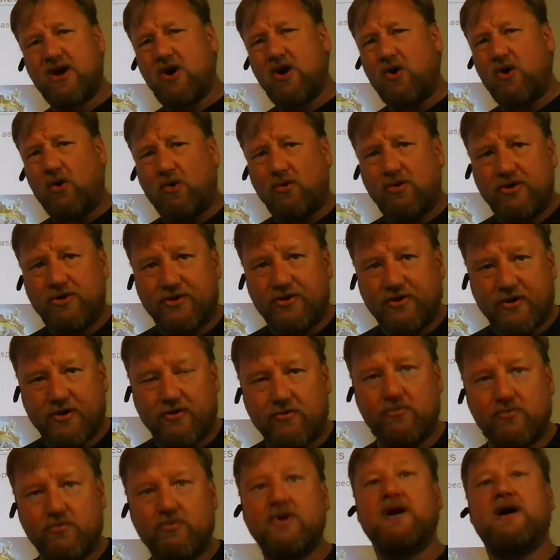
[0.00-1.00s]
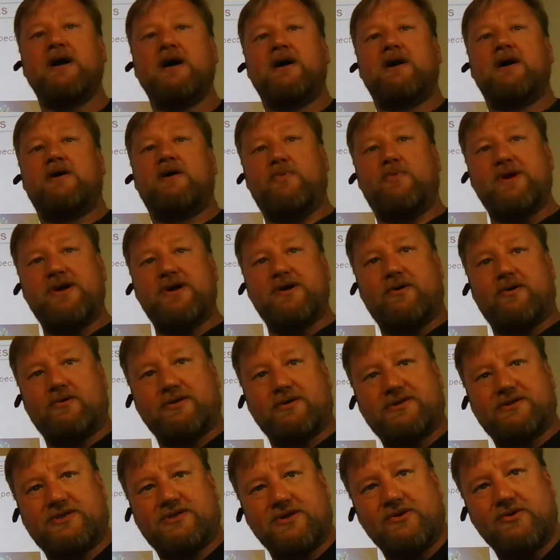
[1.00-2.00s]
although we
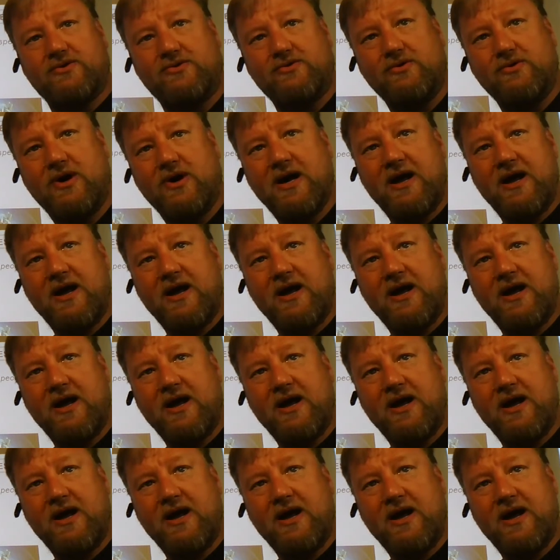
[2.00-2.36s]
also